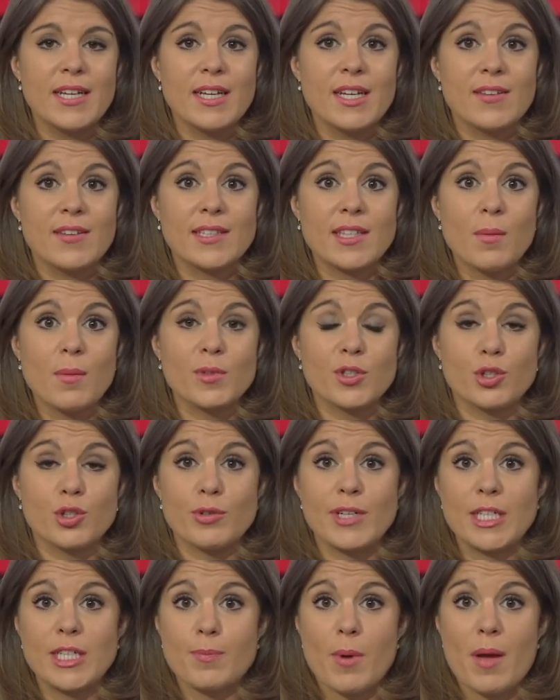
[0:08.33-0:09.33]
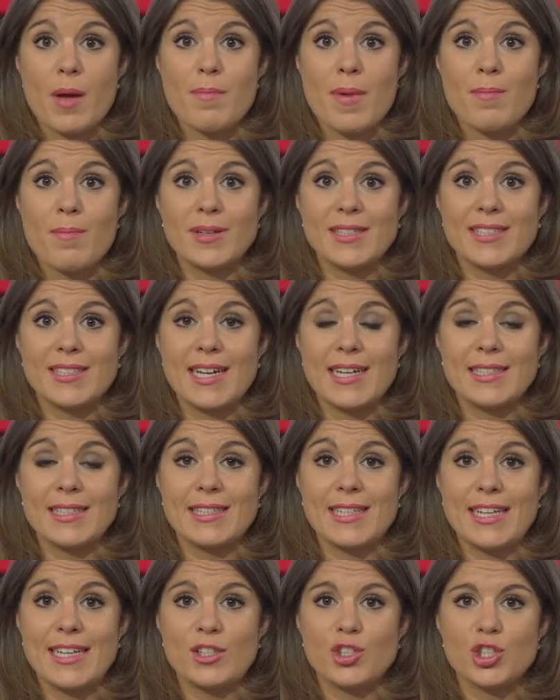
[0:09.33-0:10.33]
The sum was agreed by member
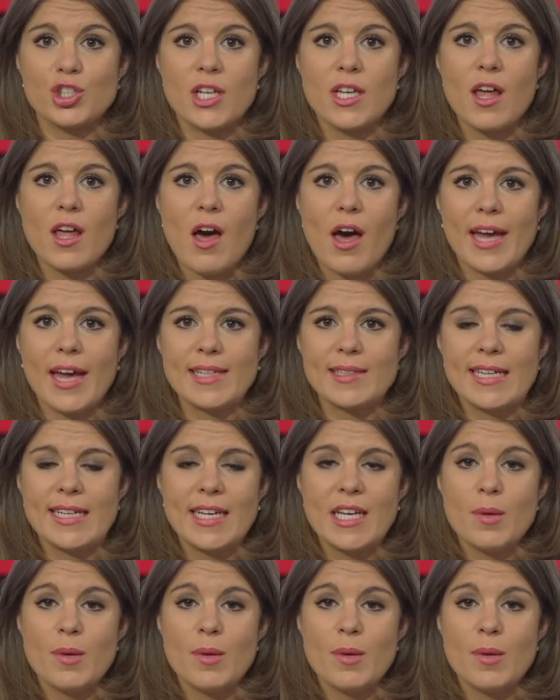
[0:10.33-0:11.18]
states in July.